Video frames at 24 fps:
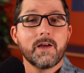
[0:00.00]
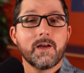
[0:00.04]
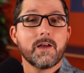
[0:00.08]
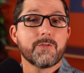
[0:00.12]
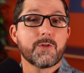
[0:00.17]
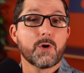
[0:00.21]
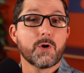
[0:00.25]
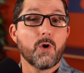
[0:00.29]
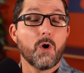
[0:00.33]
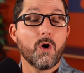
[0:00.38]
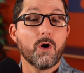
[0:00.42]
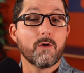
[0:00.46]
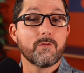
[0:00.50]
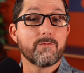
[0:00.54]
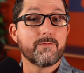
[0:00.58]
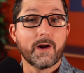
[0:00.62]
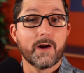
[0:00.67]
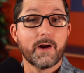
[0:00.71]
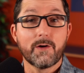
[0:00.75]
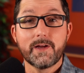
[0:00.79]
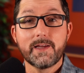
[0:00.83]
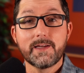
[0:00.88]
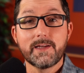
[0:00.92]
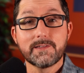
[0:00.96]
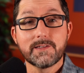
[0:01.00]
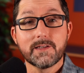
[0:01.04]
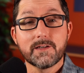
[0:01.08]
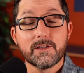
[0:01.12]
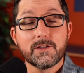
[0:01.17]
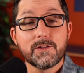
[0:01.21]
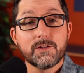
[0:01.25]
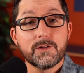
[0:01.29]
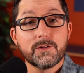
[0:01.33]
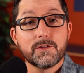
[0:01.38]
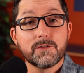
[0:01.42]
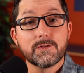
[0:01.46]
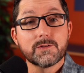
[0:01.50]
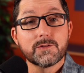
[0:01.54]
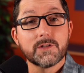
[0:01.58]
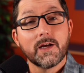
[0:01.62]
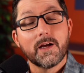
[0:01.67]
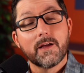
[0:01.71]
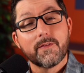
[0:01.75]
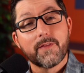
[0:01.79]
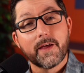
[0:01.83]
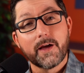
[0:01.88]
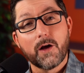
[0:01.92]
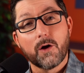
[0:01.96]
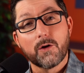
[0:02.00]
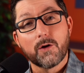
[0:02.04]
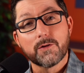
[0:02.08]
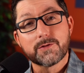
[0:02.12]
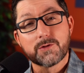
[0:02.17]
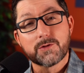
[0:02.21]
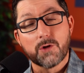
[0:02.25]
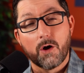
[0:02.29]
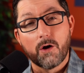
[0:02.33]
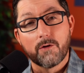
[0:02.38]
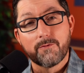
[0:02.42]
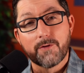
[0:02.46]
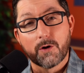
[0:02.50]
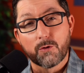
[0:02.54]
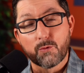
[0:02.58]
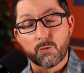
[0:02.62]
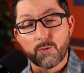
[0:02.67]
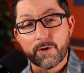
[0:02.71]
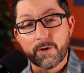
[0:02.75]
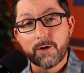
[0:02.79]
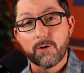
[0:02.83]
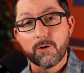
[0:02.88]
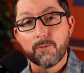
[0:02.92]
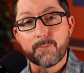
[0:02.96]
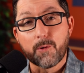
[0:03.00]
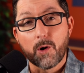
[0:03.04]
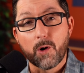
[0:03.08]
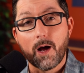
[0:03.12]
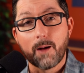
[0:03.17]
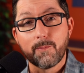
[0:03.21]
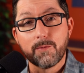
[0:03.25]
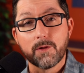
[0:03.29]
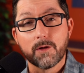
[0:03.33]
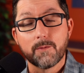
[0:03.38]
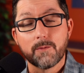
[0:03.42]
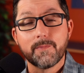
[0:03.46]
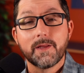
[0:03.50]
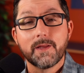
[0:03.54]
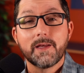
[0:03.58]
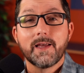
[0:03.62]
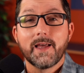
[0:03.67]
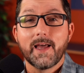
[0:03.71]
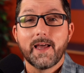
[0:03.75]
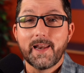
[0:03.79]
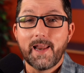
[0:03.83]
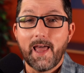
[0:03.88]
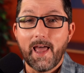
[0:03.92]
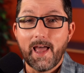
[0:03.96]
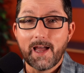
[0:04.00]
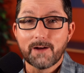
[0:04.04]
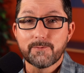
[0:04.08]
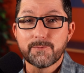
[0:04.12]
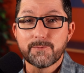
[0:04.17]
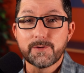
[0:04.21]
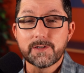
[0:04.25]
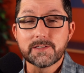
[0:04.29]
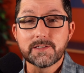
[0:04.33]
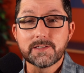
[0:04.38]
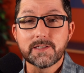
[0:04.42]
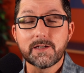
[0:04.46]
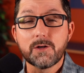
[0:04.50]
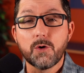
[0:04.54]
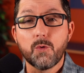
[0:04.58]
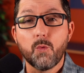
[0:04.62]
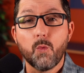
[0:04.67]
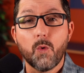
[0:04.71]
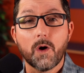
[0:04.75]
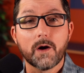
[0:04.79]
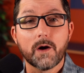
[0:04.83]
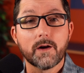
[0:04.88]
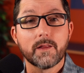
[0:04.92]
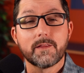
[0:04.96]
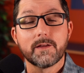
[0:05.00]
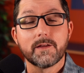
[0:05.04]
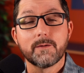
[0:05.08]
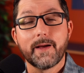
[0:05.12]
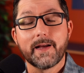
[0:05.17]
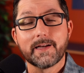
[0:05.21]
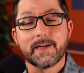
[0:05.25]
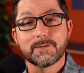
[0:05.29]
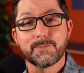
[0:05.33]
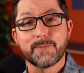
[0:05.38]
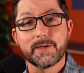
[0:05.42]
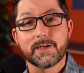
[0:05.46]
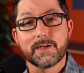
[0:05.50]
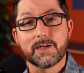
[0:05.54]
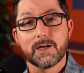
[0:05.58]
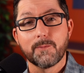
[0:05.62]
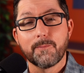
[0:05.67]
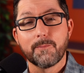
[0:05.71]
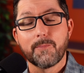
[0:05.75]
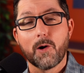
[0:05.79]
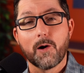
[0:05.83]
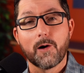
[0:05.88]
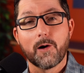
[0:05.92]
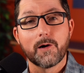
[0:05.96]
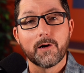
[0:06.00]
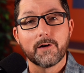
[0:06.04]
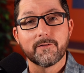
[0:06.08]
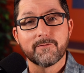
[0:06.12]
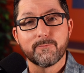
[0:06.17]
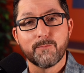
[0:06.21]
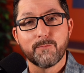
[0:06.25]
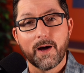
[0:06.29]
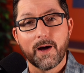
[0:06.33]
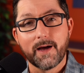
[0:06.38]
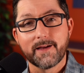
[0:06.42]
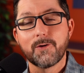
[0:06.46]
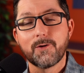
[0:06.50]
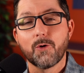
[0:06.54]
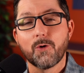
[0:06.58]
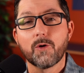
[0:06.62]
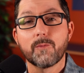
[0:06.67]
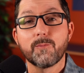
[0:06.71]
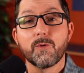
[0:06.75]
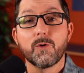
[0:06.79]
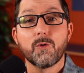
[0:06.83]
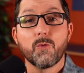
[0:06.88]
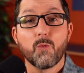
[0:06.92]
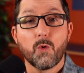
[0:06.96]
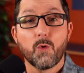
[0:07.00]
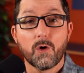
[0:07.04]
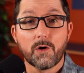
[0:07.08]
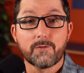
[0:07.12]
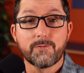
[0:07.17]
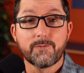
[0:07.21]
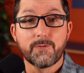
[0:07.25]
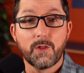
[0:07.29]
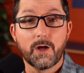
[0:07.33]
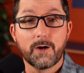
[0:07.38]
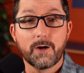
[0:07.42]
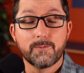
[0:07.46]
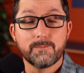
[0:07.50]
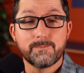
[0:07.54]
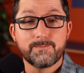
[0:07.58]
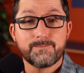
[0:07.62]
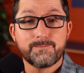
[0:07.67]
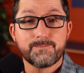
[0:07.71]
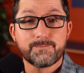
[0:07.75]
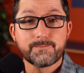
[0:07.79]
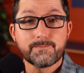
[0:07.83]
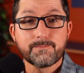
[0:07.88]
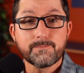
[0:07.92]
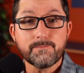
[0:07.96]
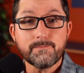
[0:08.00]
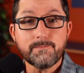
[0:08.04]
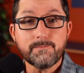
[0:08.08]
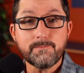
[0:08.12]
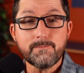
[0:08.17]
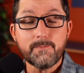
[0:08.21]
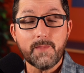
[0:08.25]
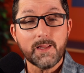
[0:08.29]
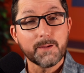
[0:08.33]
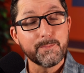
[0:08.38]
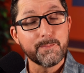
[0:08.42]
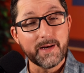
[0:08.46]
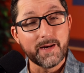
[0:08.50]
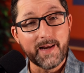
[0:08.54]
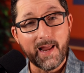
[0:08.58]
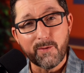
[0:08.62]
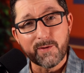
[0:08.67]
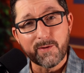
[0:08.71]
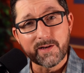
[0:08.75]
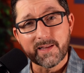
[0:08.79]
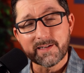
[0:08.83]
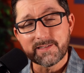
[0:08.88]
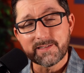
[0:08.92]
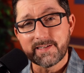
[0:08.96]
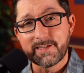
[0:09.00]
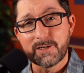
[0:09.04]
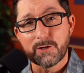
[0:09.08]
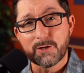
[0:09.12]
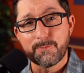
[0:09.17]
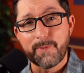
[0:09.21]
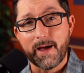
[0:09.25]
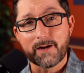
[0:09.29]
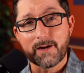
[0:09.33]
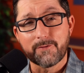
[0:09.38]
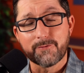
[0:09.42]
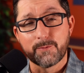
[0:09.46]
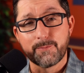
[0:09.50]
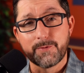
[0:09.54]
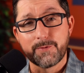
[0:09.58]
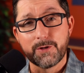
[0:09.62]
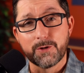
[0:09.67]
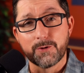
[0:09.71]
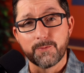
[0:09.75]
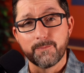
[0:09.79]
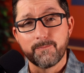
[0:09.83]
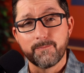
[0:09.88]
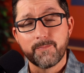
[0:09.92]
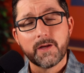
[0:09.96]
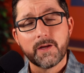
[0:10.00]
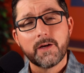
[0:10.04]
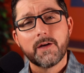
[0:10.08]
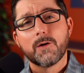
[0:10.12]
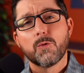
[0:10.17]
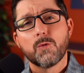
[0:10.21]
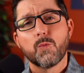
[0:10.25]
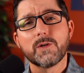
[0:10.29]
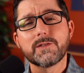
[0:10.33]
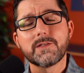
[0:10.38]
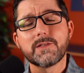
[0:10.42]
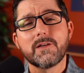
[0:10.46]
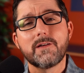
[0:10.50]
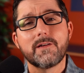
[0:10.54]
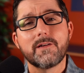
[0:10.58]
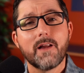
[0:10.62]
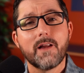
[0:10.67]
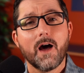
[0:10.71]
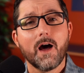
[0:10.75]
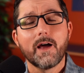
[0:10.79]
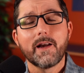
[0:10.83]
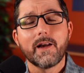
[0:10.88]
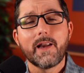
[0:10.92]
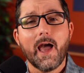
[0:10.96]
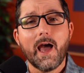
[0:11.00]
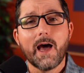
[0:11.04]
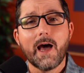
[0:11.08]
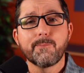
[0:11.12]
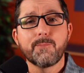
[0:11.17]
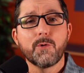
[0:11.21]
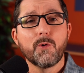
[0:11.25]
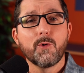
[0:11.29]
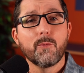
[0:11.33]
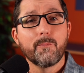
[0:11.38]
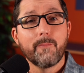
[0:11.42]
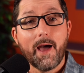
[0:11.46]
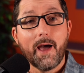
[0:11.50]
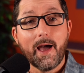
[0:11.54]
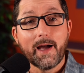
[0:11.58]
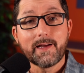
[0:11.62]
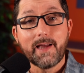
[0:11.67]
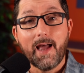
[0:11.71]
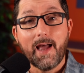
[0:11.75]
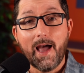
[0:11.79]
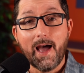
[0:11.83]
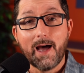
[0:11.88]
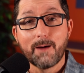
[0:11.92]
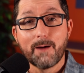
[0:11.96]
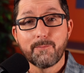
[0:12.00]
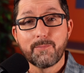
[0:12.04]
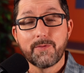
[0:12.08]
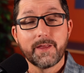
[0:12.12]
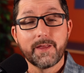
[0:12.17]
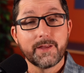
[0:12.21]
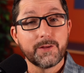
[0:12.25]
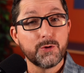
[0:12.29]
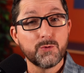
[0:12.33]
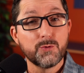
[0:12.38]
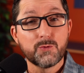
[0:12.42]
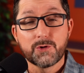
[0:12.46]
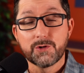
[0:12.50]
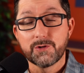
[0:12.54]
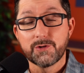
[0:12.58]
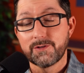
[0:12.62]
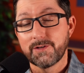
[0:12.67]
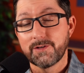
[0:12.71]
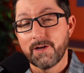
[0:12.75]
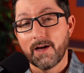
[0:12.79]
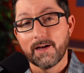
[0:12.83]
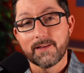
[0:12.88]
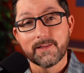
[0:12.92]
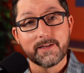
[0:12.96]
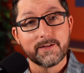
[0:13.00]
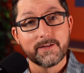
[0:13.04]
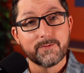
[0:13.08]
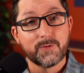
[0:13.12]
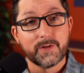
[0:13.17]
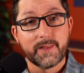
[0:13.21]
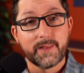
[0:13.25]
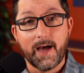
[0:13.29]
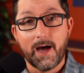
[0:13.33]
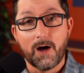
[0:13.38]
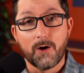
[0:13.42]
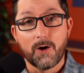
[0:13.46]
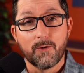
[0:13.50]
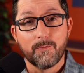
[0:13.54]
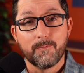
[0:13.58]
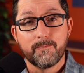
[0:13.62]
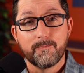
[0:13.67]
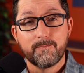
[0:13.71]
They're all very easy to use, they all solve a real problem, and every single one of them has become part of my normal workflow. But now I'd like to hear back from you. What's a non-Apple Mac app that you could not live without?